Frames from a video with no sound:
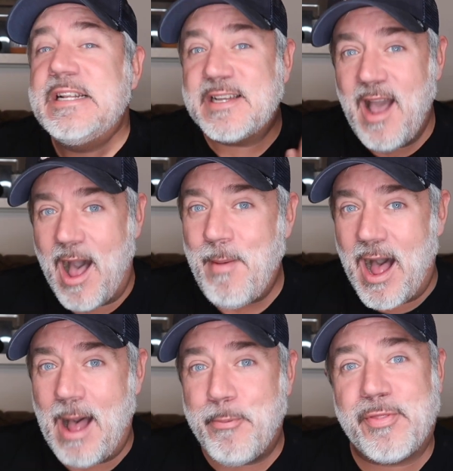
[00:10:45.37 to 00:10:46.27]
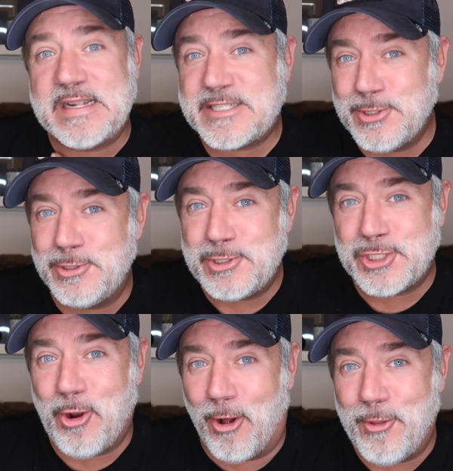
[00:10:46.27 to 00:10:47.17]
to come up with a
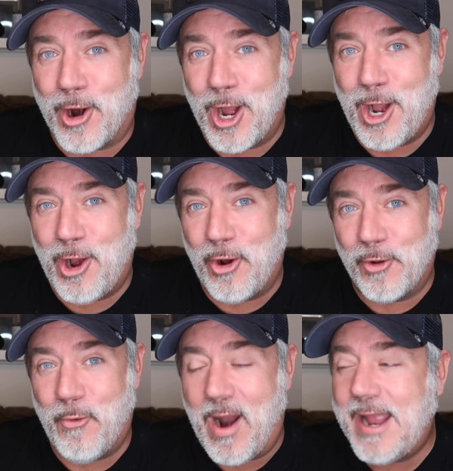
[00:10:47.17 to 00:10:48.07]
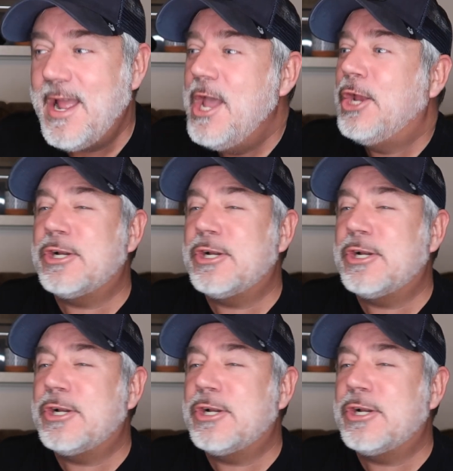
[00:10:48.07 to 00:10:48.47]
solution on their own, right?